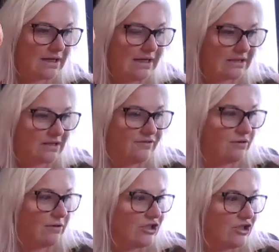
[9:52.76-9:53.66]
Galactic
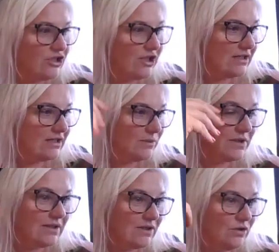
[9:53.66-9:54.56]
Federation
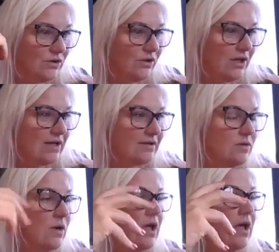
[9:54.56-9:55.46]
Council. This is the Earth
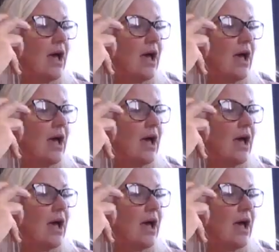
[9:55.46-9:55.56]
Council.